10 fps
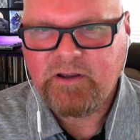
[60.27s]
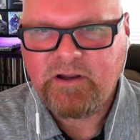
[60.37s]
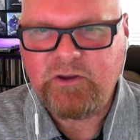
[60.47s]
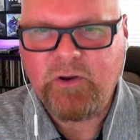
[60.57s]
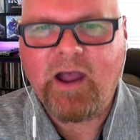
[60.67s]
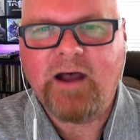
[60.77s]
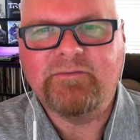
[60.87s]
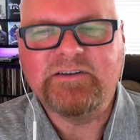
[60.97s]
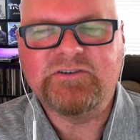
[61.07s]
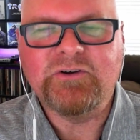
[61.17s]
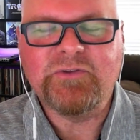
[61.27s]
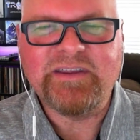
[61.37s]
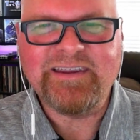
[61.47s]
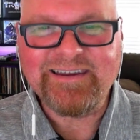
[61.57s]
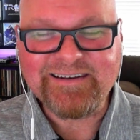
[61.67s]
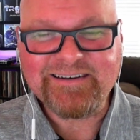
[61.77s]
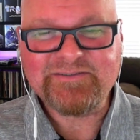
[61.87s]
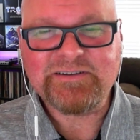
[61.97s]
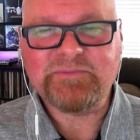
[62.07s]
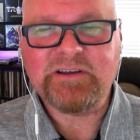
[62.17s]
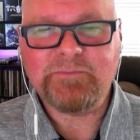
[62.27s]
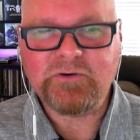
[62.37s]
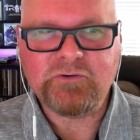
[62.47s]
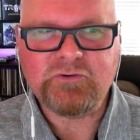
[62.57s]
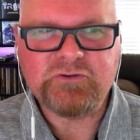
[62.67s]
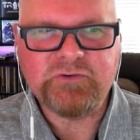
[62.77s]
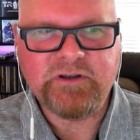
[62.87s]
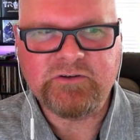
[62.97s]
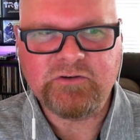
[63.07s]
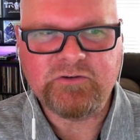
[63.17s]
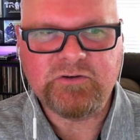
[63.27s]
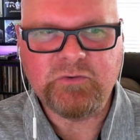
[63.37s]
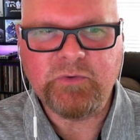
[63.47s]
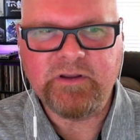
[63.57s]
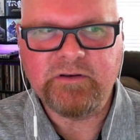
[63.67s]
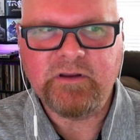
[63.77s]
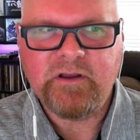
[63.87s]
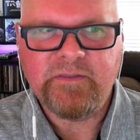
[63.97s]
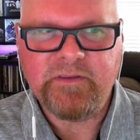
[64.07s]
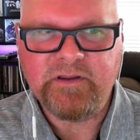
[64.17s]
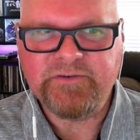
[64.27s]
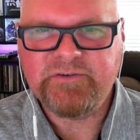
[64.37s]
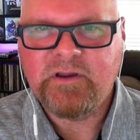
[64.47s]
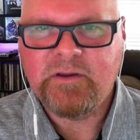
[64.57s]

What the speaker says: You have until the end of September to enter to win this